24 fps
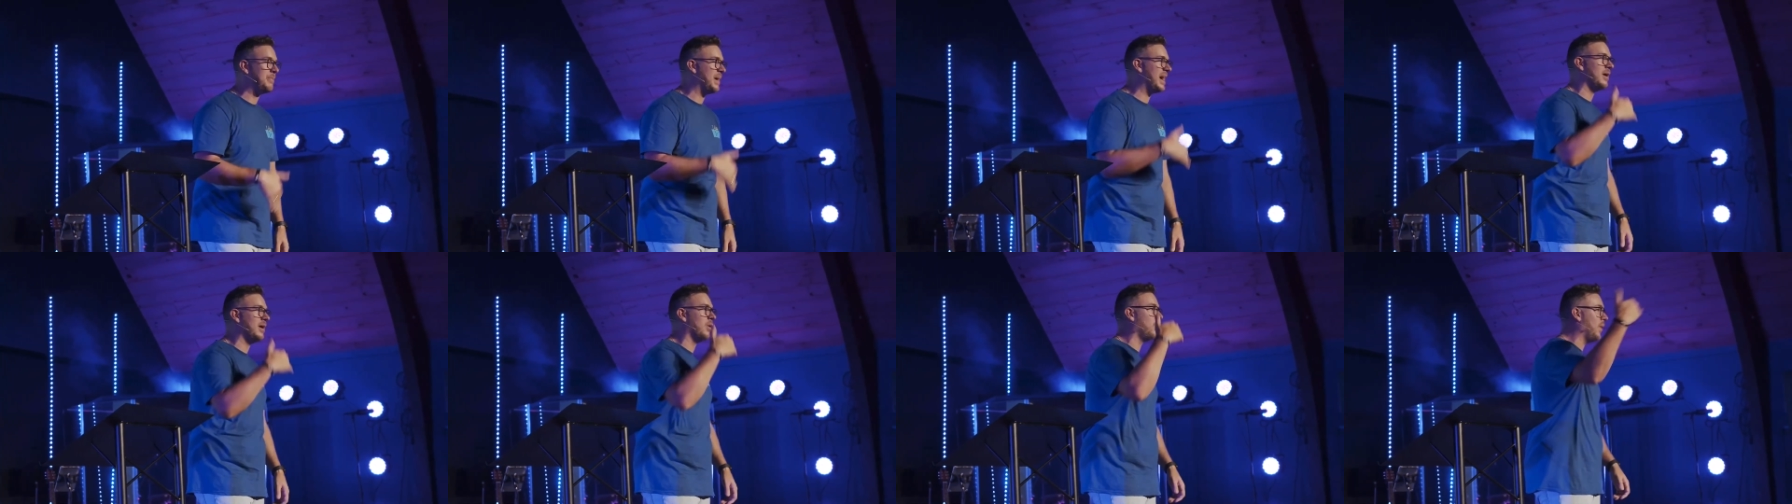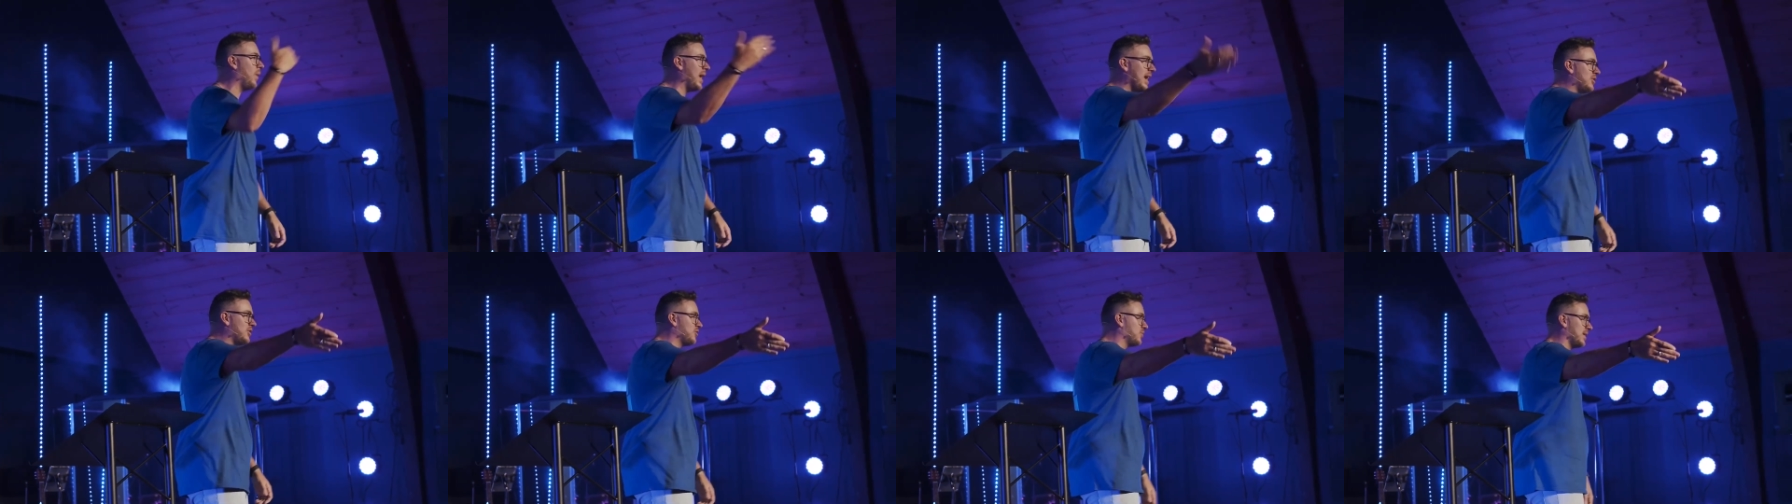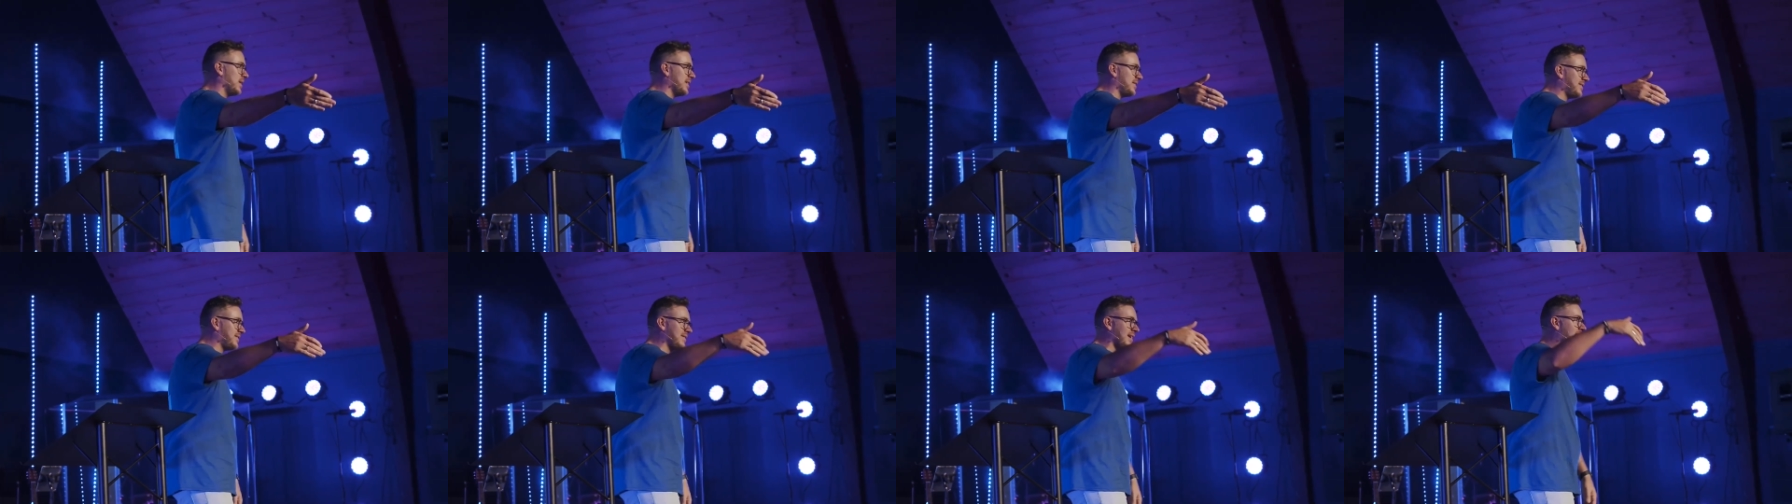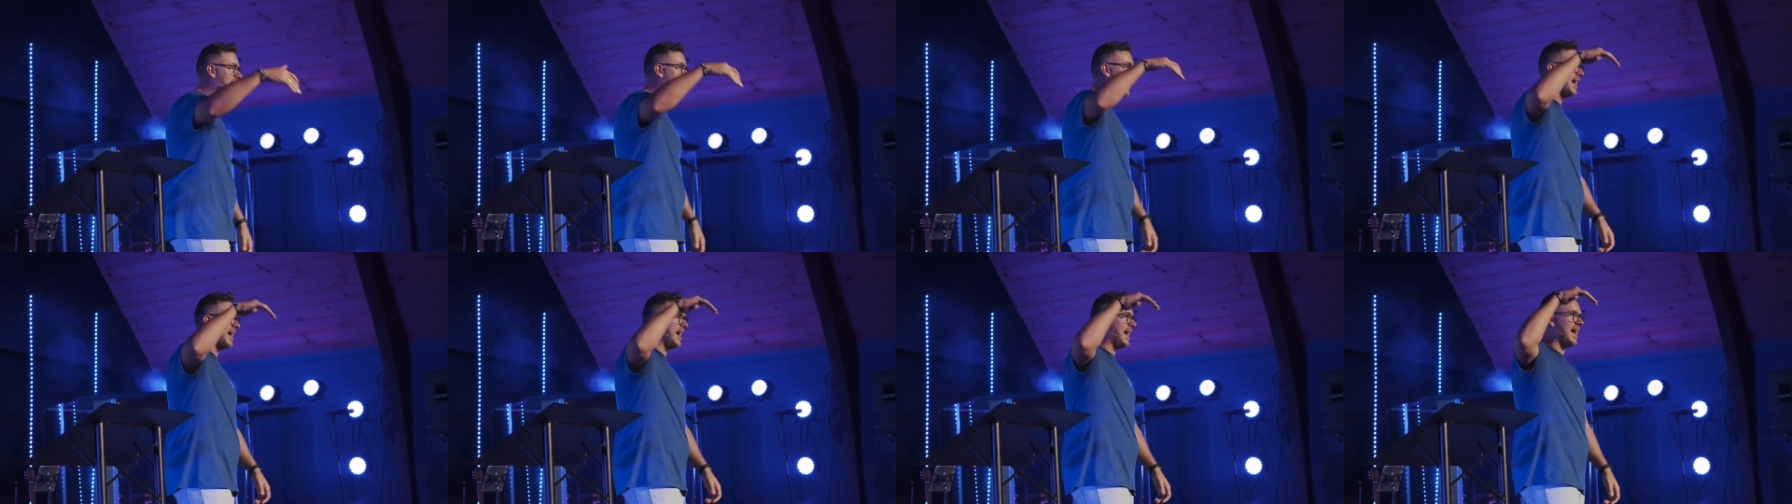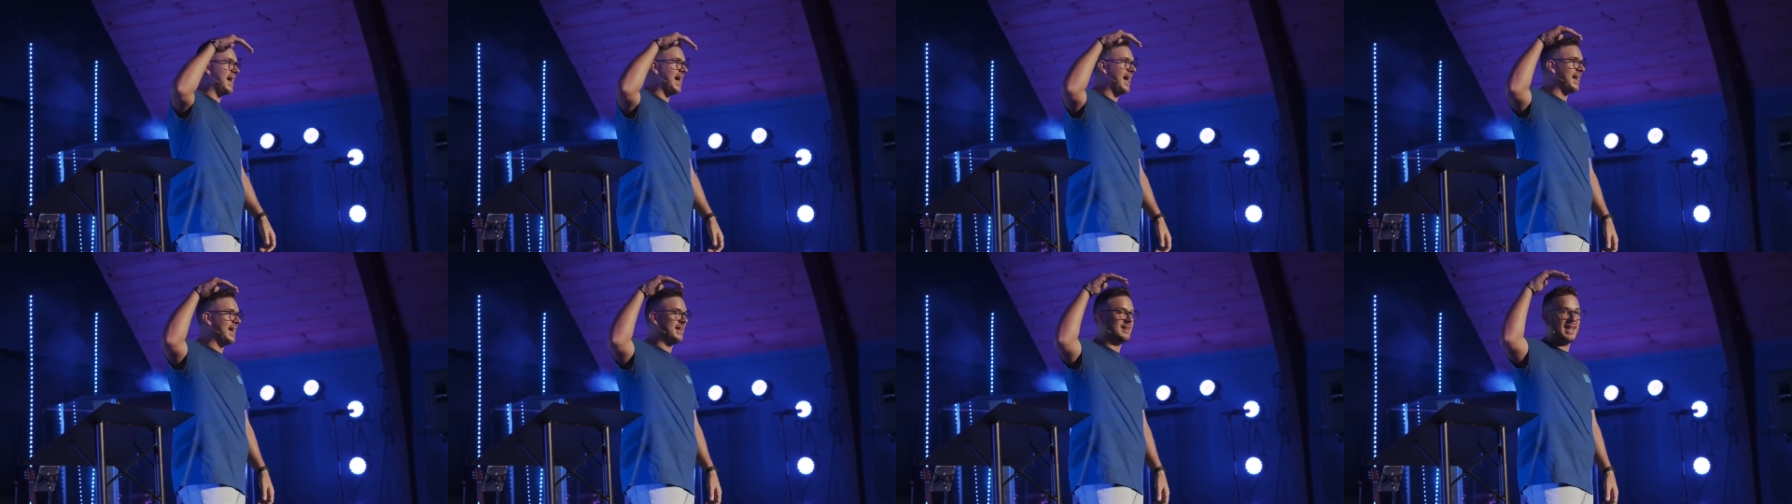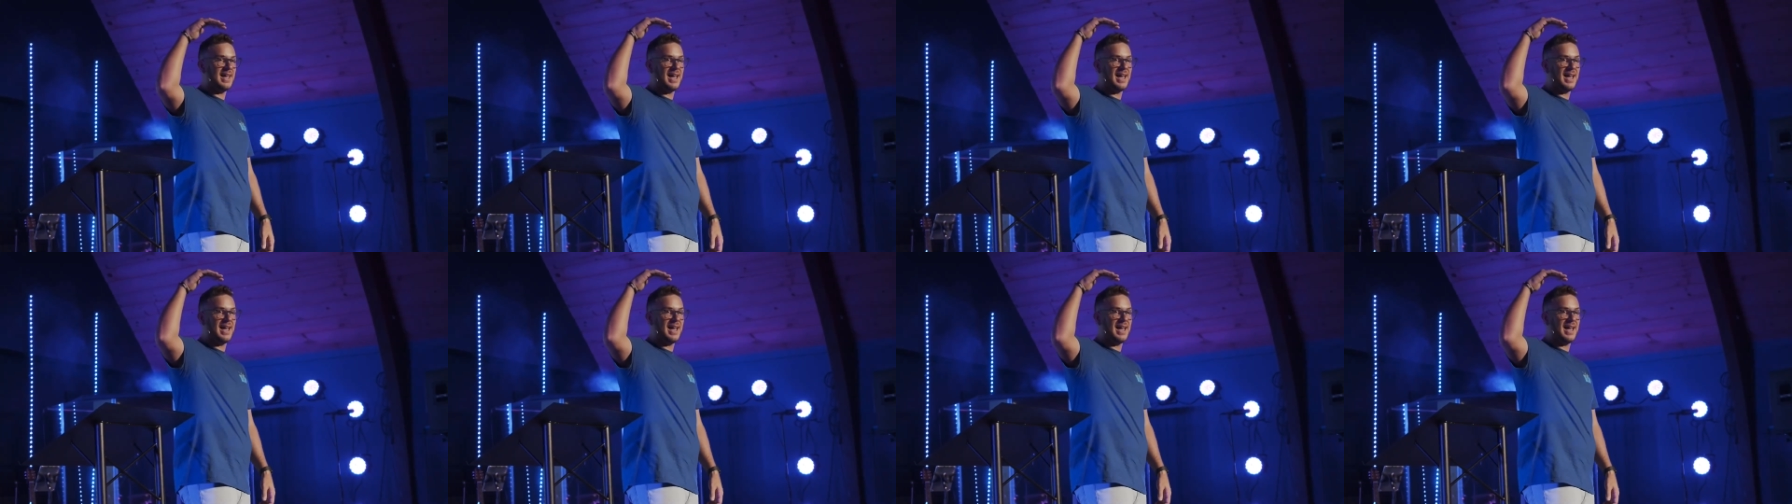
at a waitress at,